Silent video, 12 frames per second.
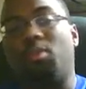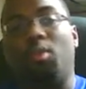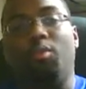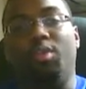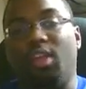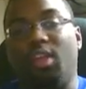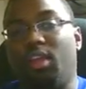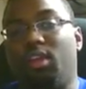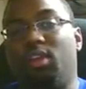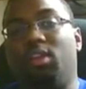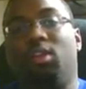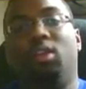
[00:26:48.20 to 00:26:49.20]
Reese
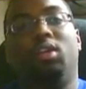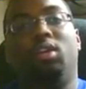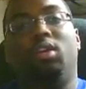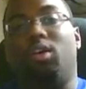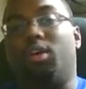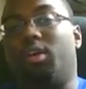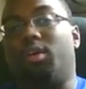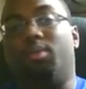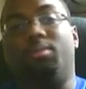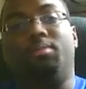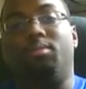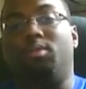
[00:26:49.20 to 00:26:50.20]
Andy,
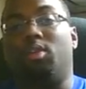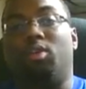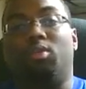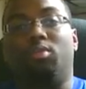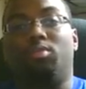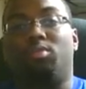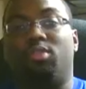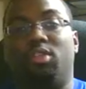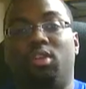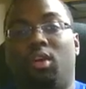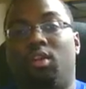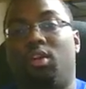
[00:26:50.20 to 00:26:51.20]
you know, see
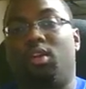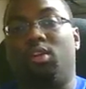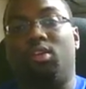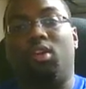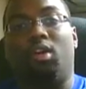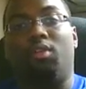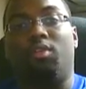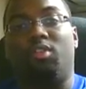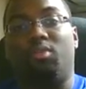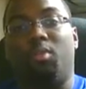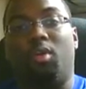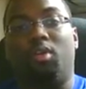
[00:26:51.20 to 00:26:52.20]
you on the undercard of a
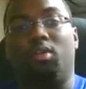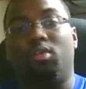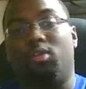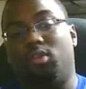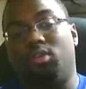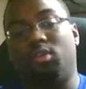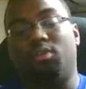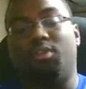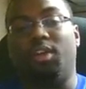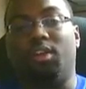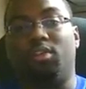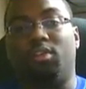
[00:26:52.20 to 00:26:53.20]
smaller
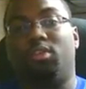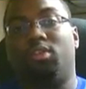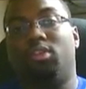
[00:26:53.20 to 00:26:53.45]
event.